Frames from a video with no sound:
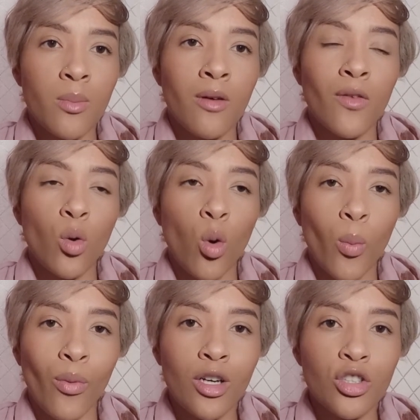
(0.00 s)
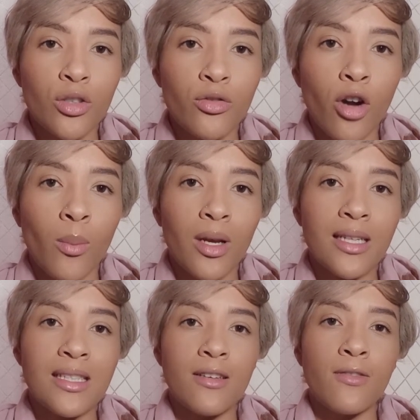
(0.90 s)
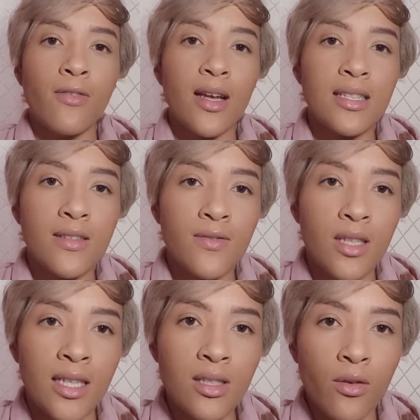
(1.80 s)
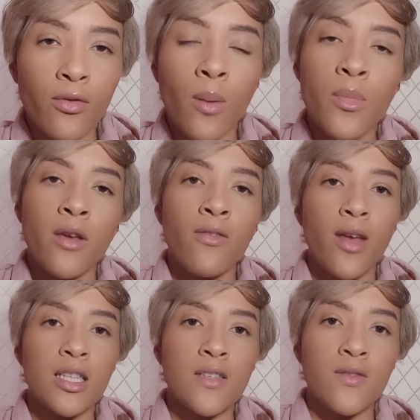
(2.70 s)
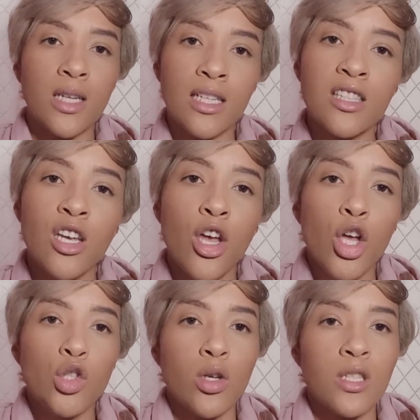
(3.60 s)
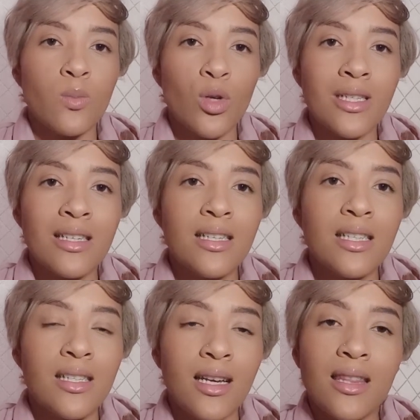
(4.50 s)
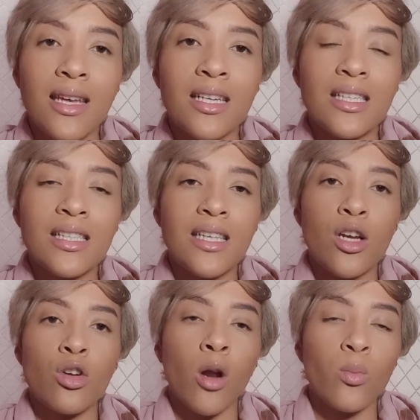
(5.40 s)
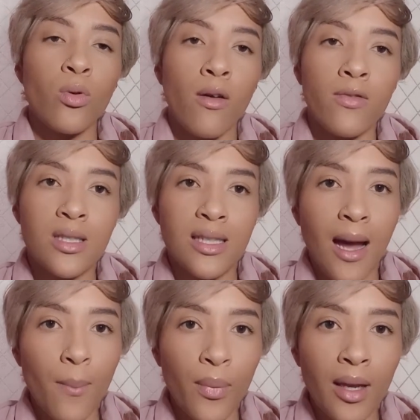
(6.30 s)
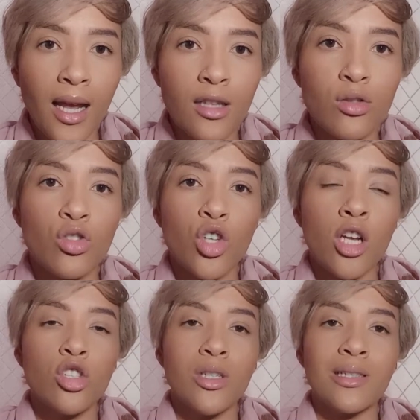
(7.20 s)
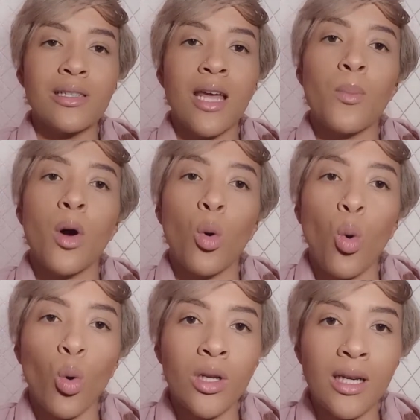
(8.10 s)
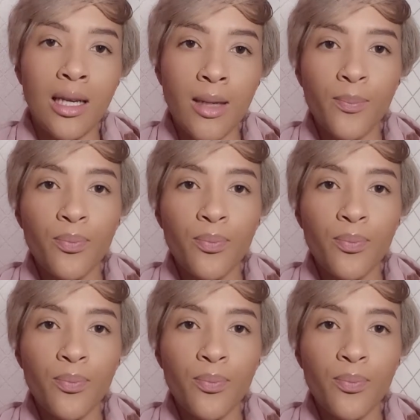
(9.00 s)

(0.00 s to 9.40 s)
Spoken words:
Incorporation from its effective date or from the effective date to expressly state that it is a non-profit company and to change its name accordingly.